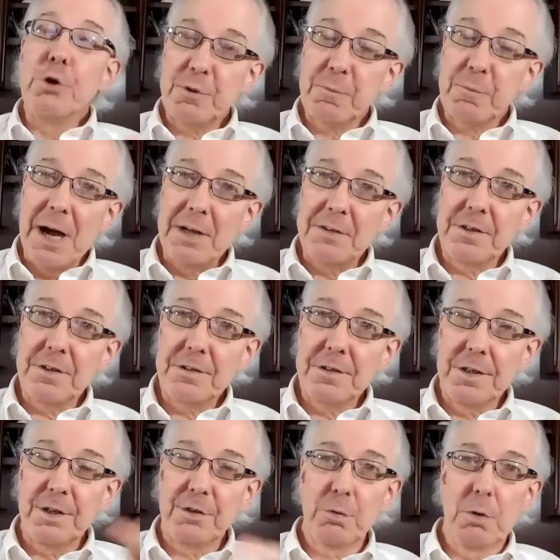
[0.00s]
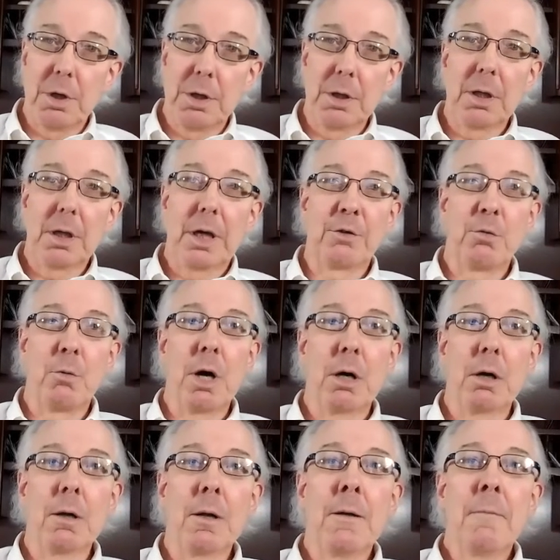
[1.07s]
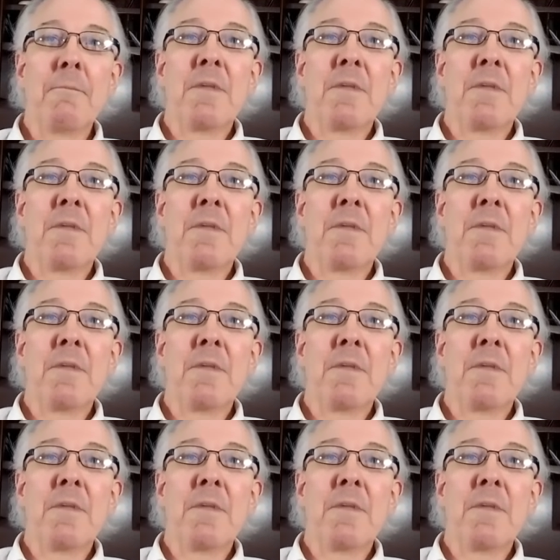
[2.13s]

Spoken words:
responses to this one as well.